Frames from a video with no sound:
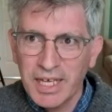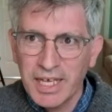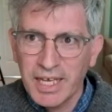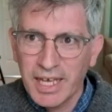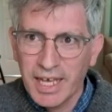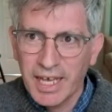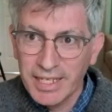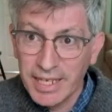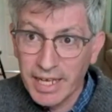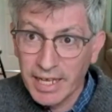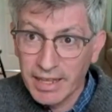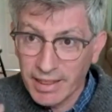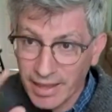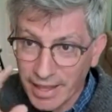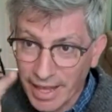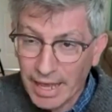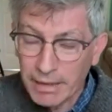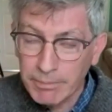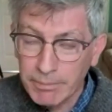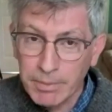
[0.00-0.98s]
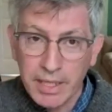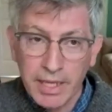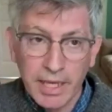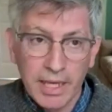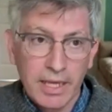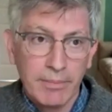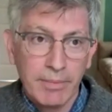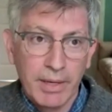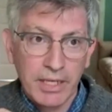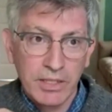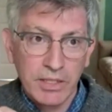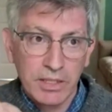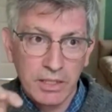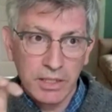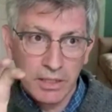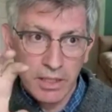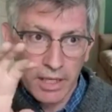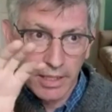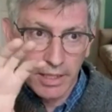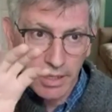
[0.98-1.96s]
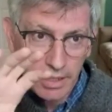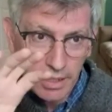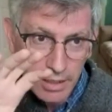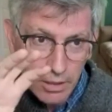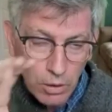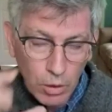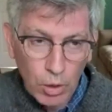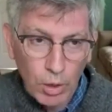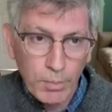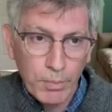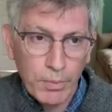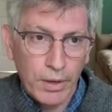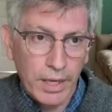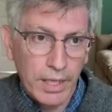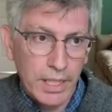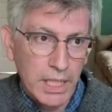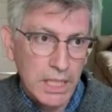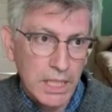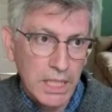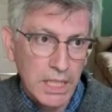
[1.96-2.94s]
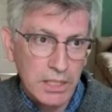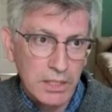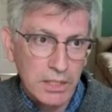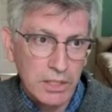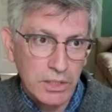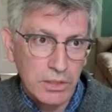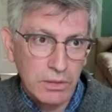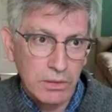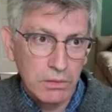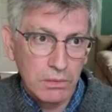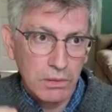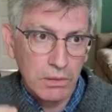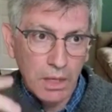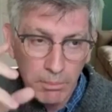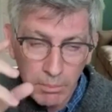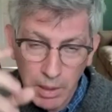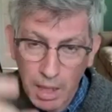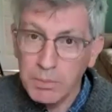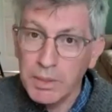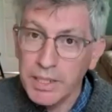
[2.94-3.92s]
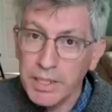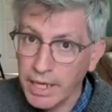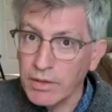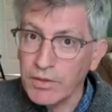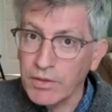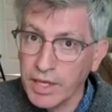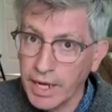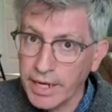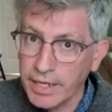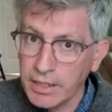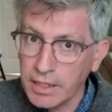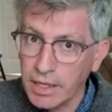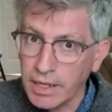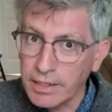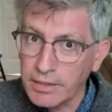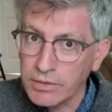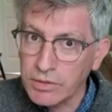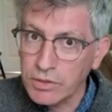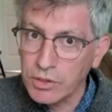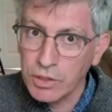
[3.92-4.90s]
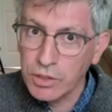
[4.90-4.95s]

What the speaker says: And yet that became actually like incorporated into public health guidelines.